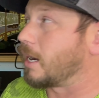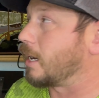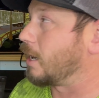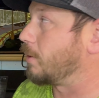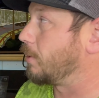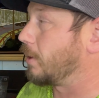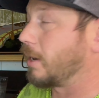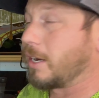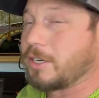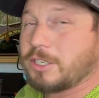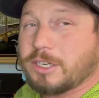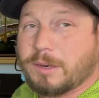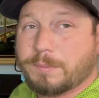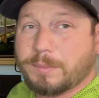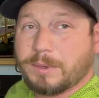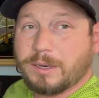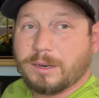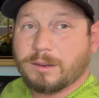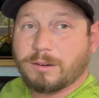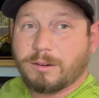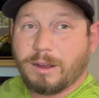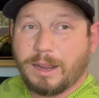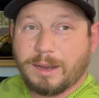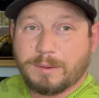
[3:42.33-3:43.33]
Then we gotta jump
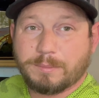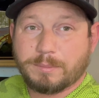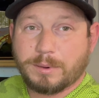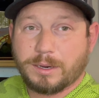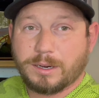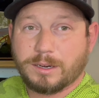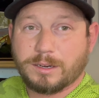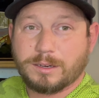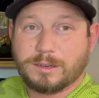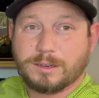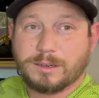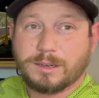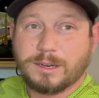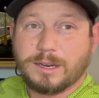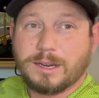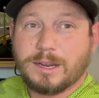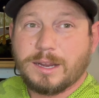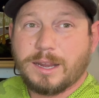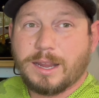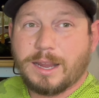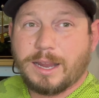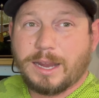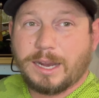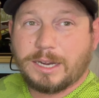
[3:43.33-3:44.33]
into light burn
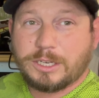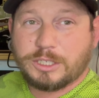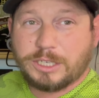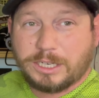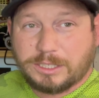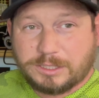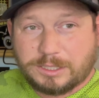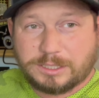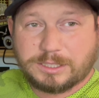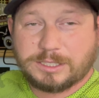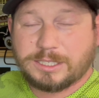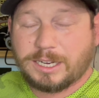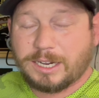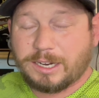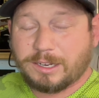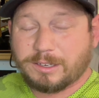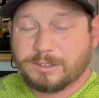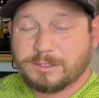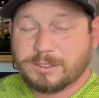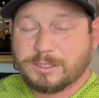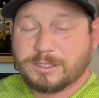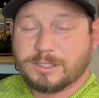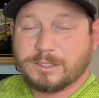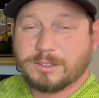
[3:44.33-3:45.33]
and change the
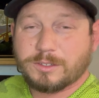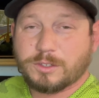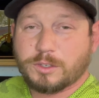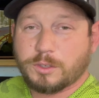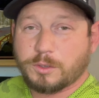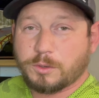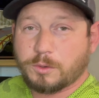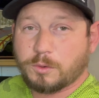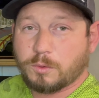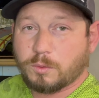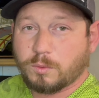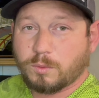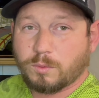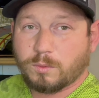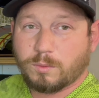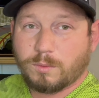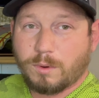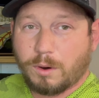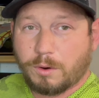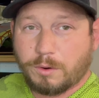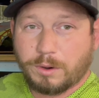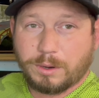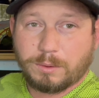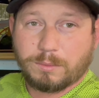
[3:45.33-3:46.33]
settings to
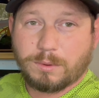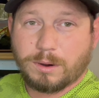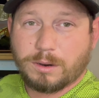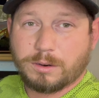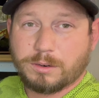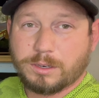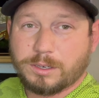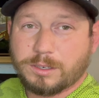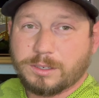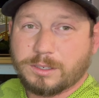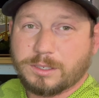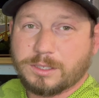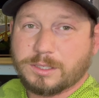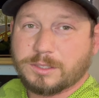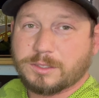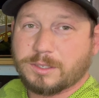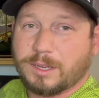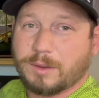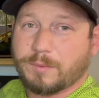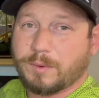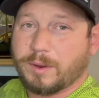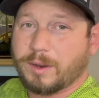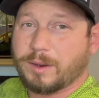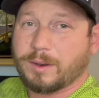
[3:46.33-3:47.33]
rotary roller, so
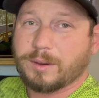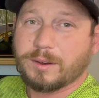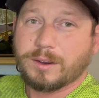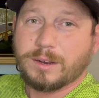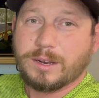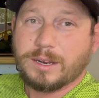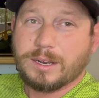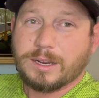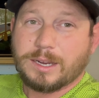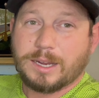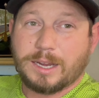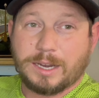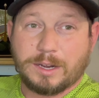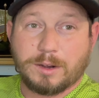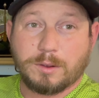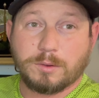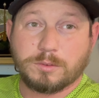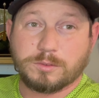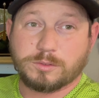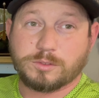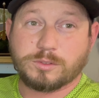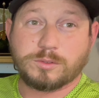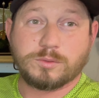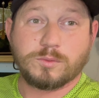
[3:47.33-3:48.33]
that way it
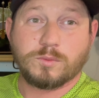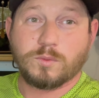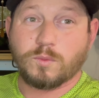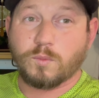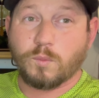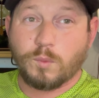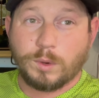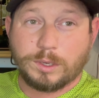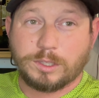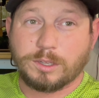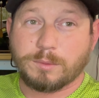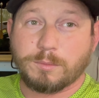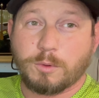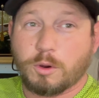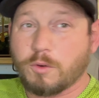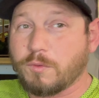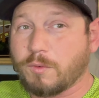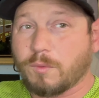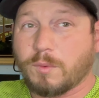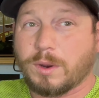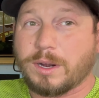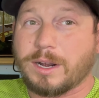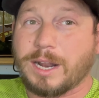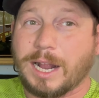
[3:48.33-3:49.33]
knows what to
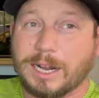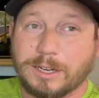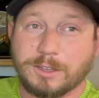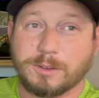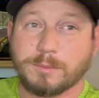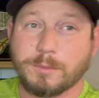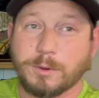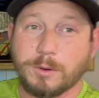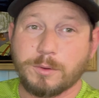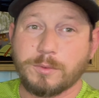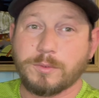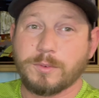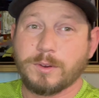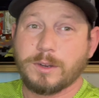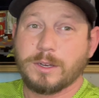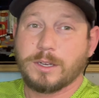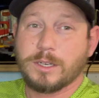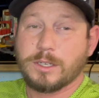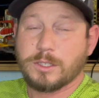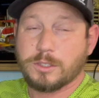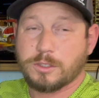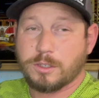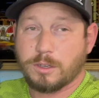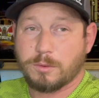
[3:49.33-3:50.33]
move and what not to move.
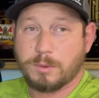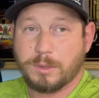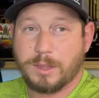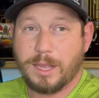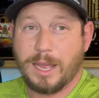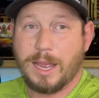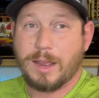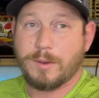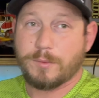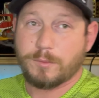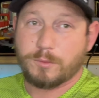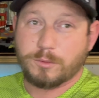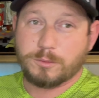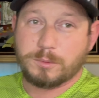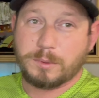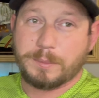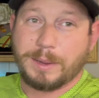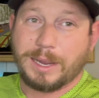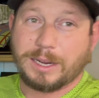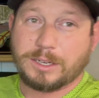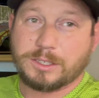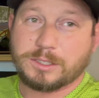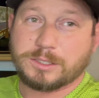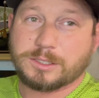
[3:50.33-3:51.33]
So with that, we'll be
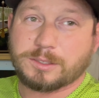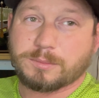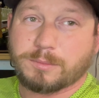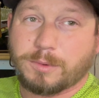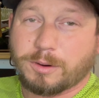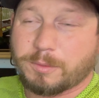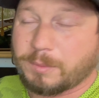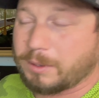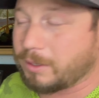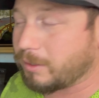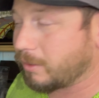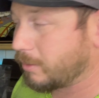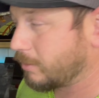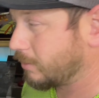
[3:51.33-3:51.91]
back in just a moment.